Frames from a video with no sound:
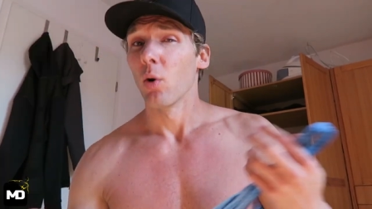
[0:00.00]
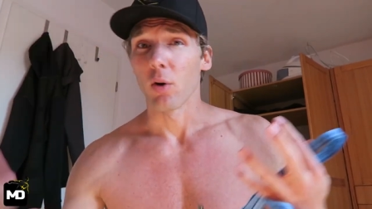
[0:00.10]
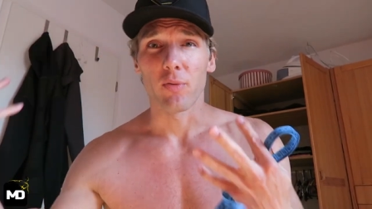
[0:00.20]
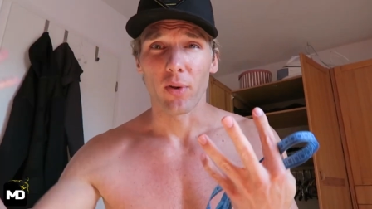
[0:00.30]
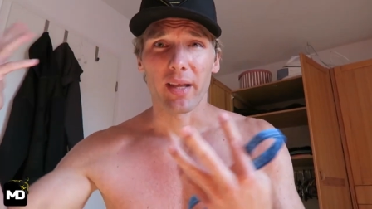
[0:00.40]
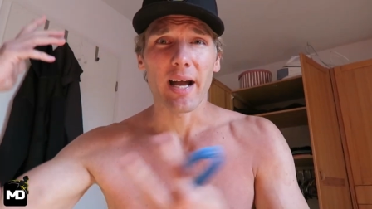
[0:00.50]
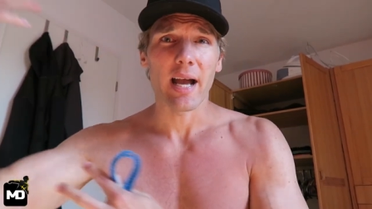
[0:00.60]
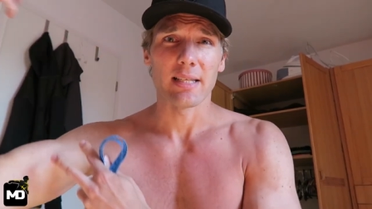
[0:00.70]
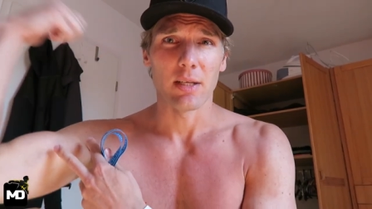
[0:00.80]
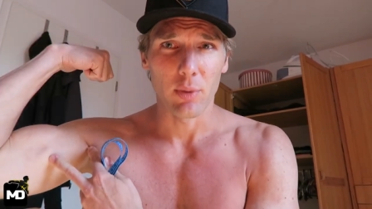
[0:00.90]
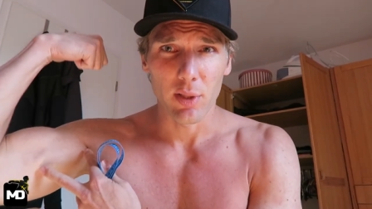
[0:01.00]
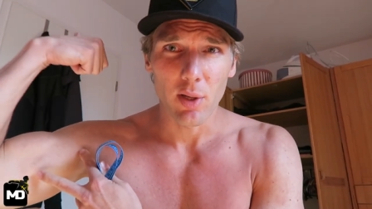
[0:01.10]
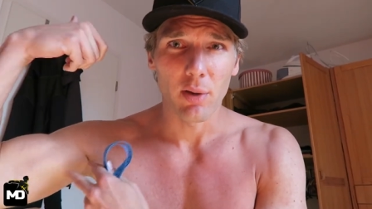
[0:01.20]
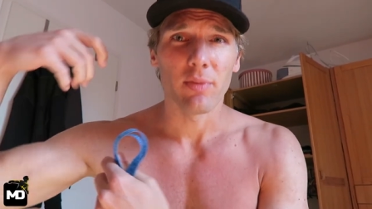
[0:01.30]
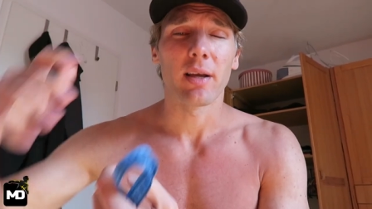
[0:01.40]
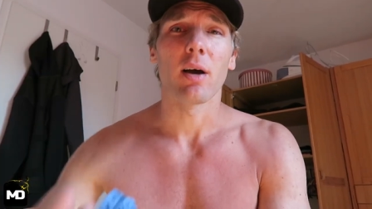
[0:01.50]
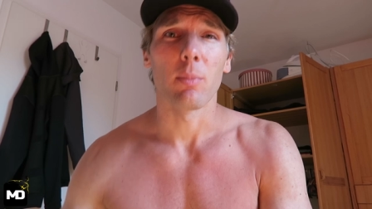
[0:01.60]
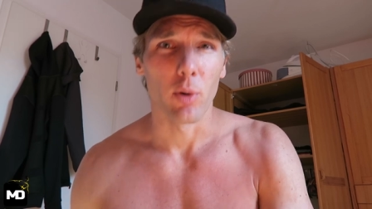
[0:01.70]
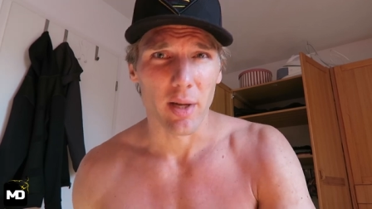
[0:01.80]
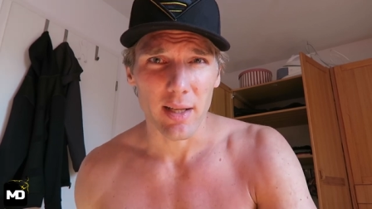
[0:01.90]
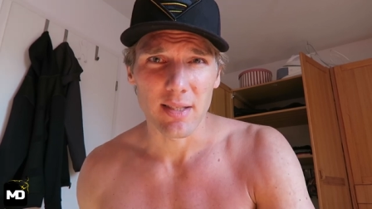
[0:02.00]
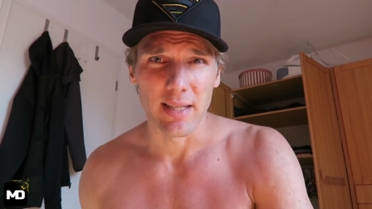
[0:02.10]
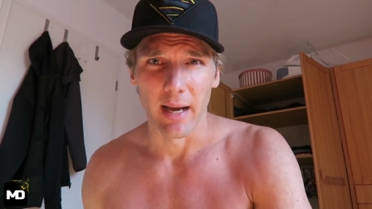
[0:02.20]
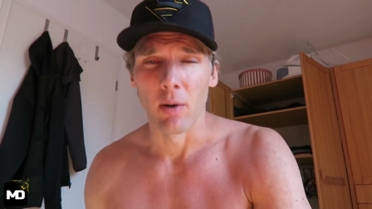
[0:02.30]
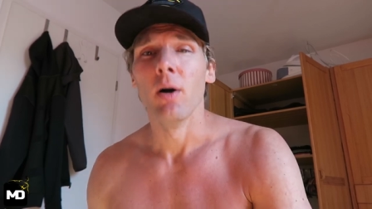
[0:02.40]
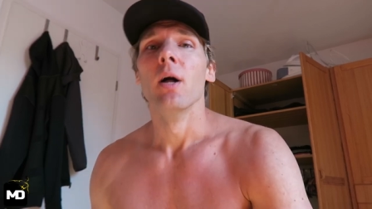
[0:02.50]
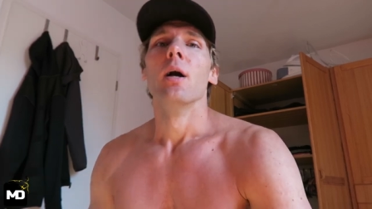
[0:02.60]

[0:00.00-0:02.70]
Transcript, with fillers: Or for the guys, they want to know if they got more guns now.